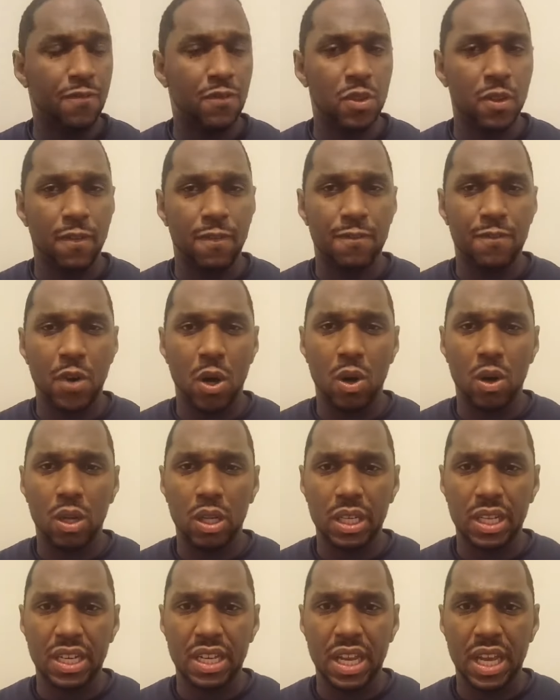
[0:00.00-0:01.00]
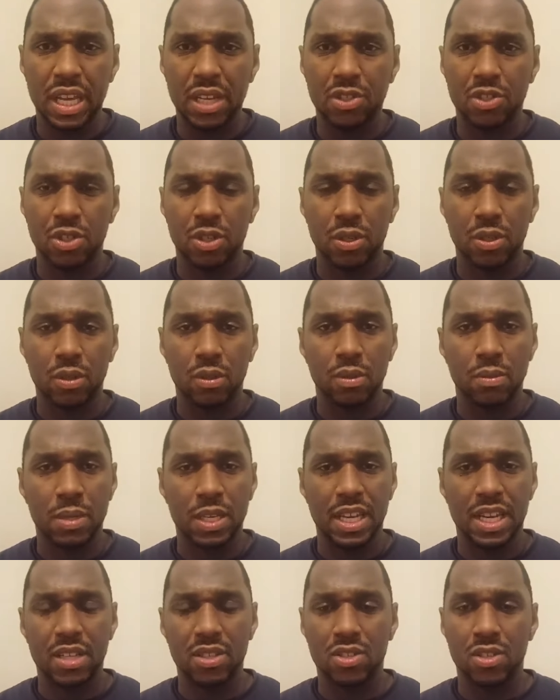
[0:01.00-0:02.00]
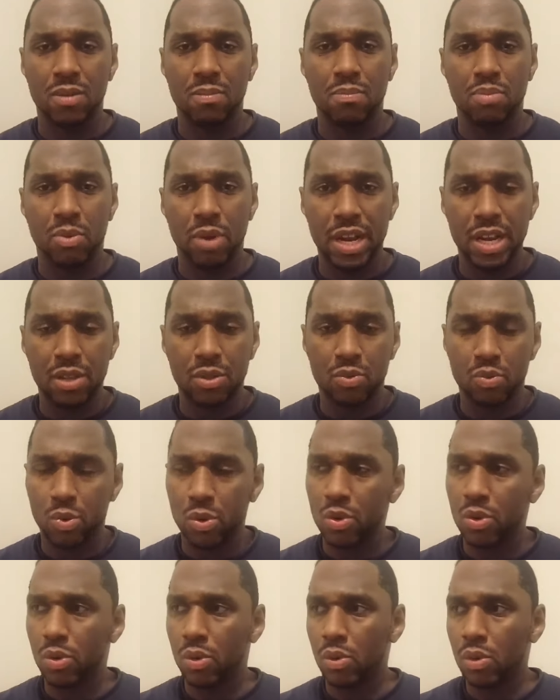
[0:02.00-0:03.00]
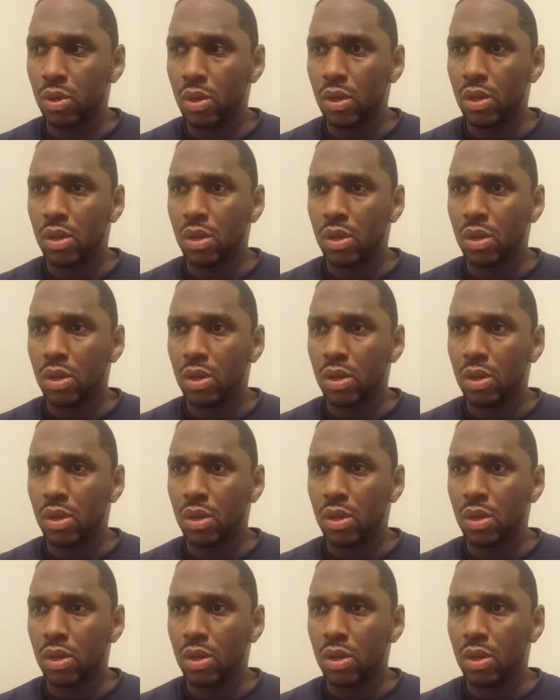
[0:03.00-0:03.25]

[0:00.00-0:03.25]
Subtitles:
the fallen nature, began to break through